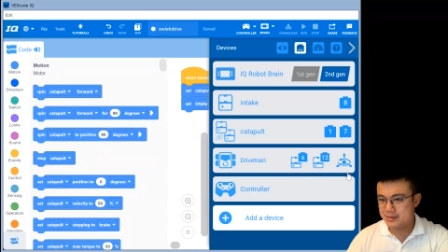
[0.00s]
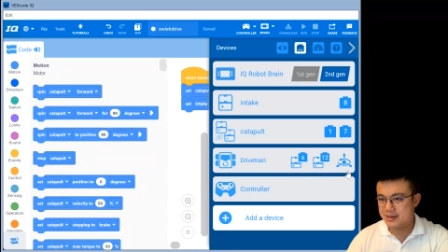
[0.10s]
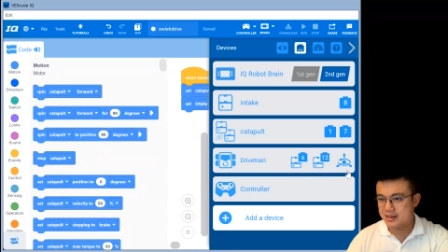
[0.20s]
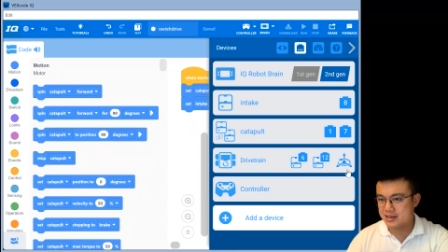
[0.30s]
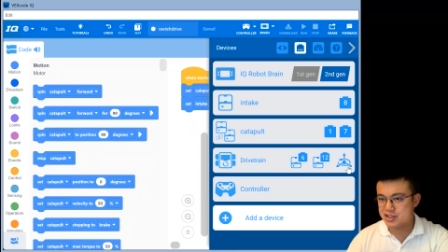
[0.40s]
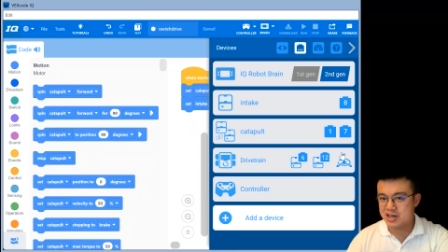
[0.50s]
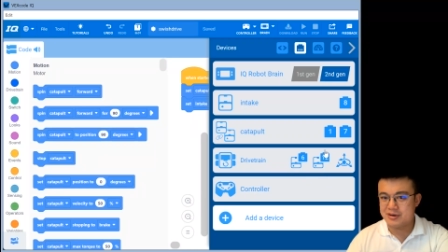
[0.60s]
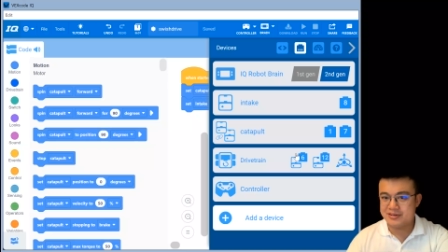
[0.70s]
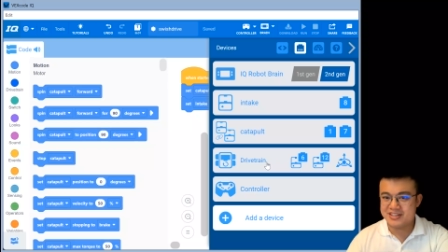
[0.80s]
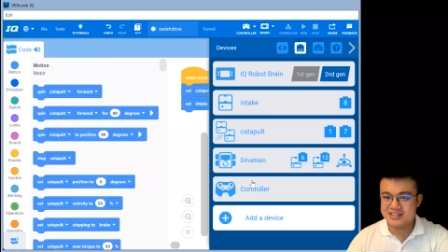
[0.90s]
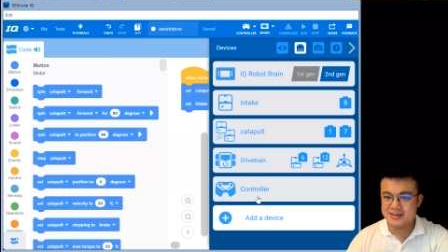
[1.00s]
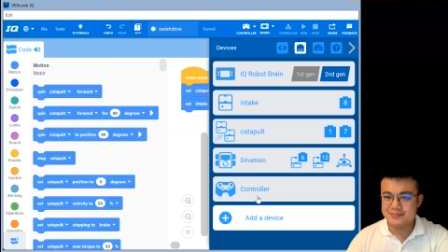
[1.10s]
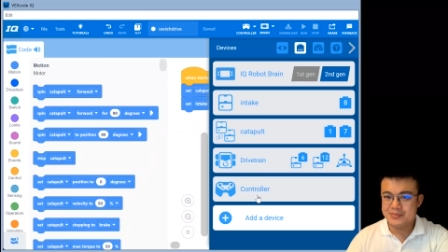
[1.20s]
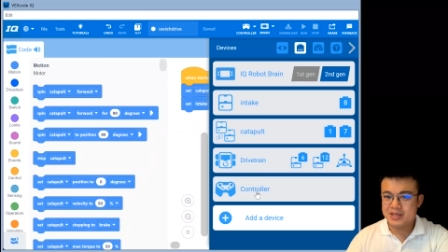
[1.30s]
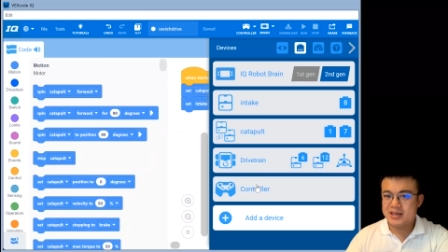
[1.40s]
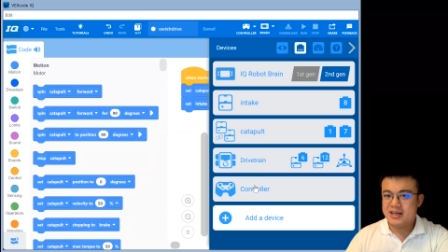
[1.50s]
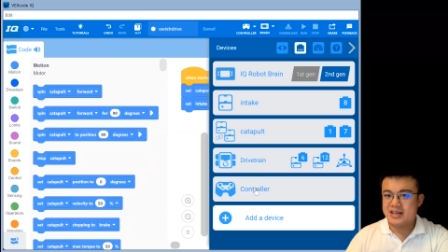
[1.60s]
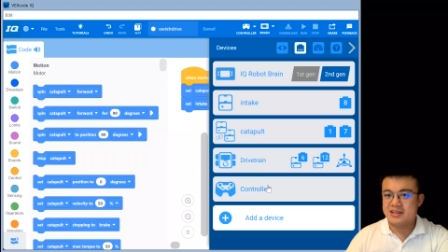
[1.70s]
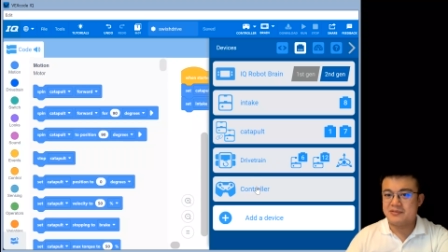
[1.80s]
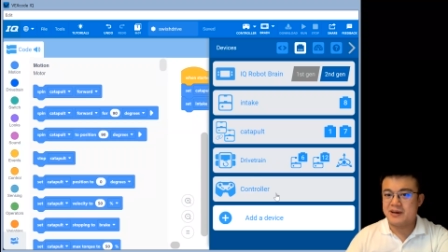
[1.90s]
uh, gyro sensor.
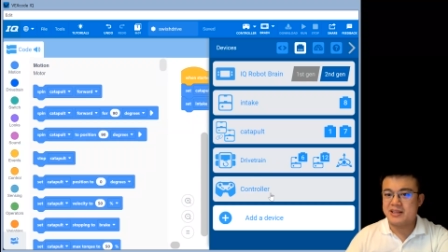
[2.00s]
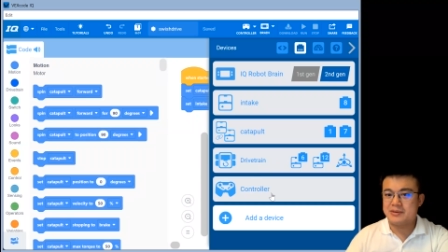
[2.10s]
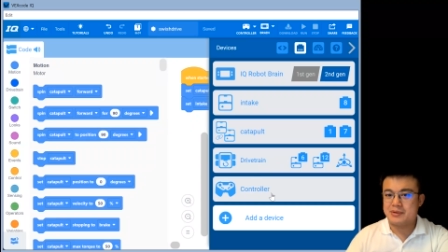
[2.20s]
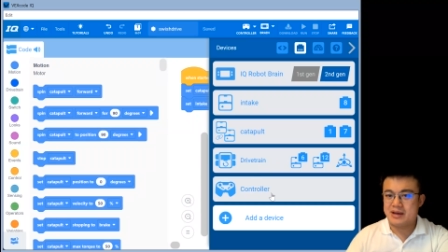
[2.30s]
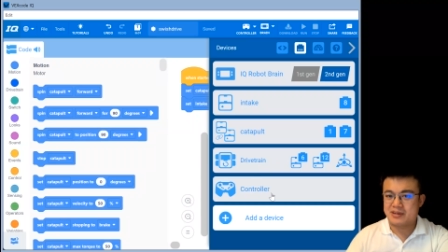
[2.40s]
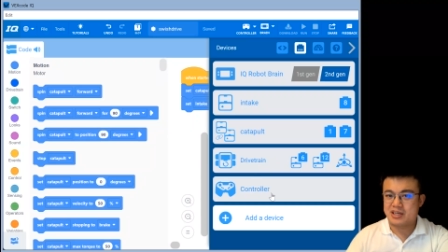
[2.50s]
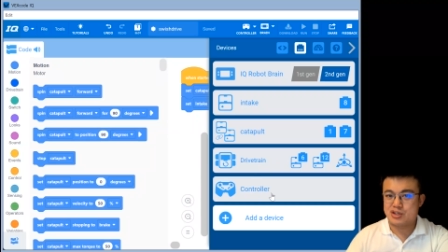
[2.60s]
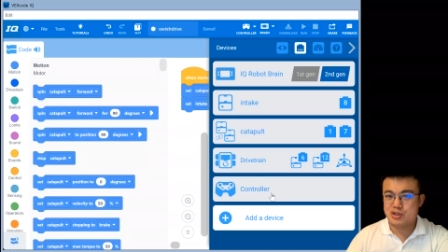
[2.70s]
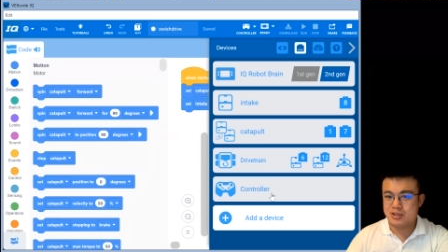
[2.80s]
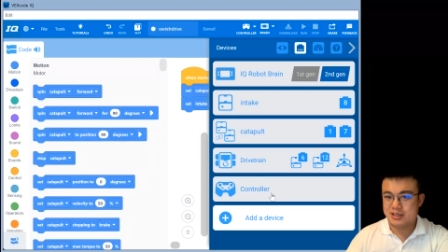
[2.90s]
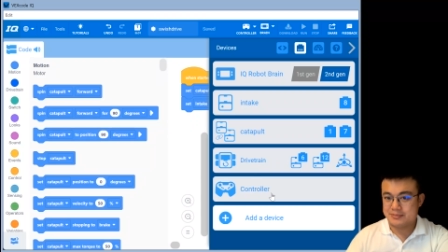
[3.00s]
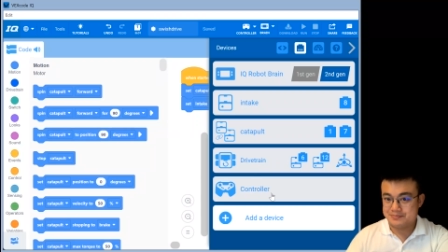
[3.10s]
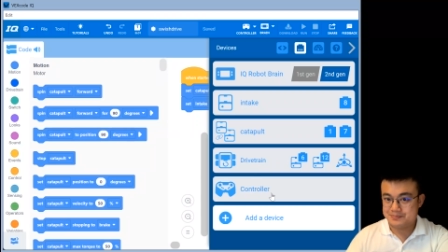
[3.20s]
And then finally we have a controller.